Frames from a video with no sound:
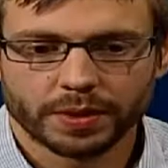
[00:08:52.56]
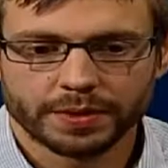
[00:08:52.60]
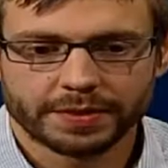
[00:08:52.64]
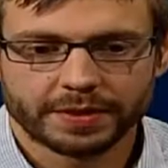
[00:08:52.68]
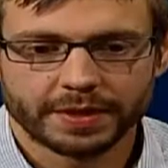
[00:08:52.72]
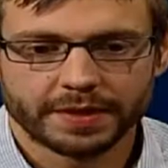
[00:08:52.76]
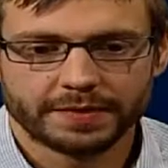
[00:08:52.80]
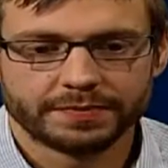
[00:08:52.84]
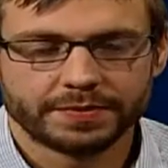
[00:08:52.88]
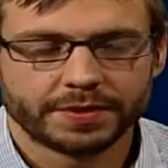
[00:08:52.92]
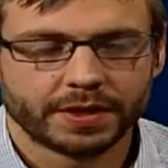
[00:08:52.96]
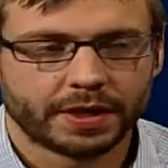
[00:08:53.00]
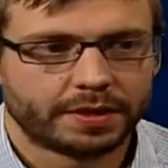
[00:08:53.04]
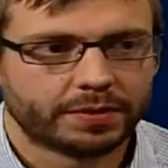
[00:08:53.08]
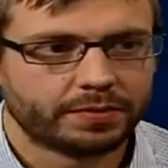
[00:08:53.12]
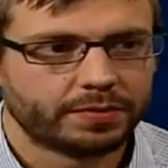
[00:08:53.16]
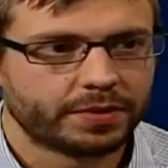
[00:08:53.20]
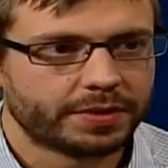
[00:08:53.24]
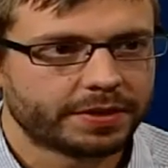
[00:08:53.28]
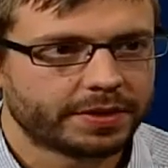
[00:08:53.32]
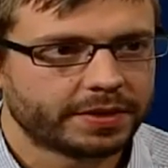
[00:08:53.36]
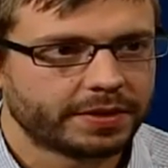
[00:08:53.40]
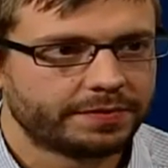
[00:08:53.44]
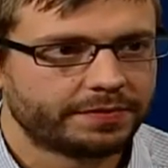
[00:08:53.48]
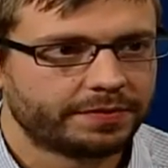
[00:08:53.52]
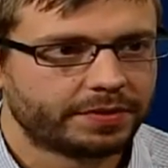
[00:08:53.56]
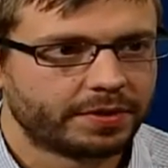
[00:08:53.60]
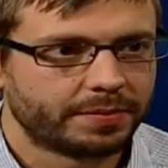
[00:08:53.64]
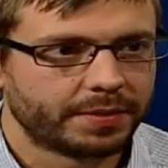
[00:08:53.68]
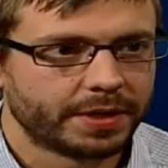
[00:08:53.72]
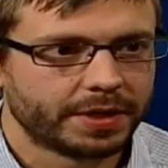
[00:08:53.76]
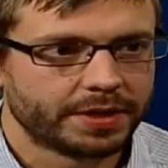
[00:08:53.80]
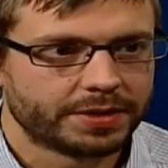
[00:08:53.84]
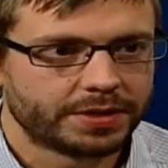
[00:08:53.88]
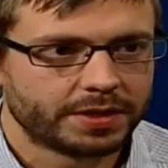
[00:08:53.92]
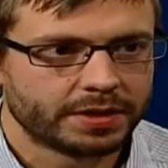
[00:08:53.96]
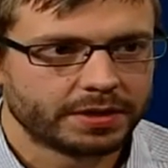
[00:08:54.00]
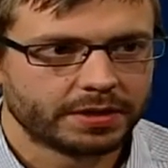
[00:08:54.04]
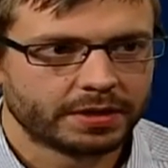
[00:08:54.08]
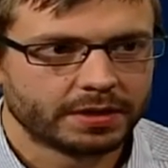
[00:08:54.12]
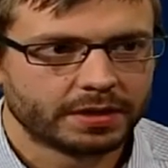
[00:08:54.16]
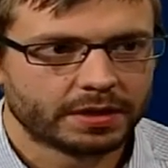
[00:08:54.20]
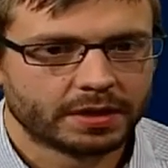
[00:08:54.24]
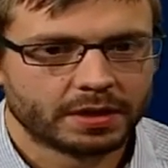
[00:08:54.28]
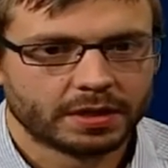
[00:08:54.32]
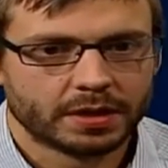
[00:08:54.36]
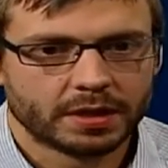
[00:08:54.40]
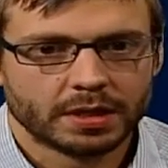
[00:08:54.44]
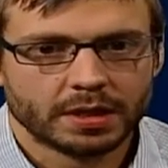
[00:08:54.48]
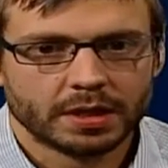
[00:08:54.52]
in terms of w- what they've done
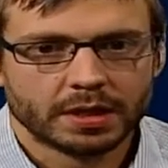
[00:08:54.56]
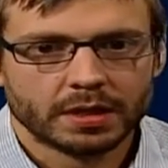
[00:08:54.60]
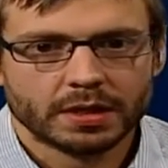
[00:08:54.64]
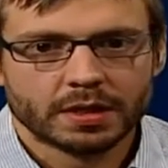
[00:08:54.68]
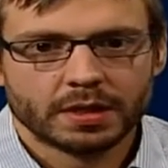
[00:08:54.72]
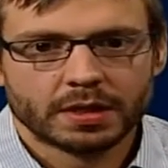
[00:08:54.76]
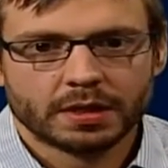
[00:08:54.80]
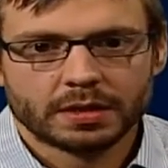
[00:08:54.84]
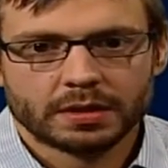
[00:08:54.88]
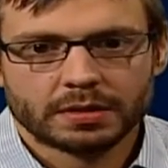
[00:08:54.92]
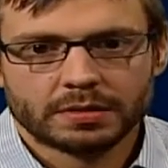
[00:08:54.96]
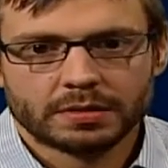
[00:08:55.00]
with the information?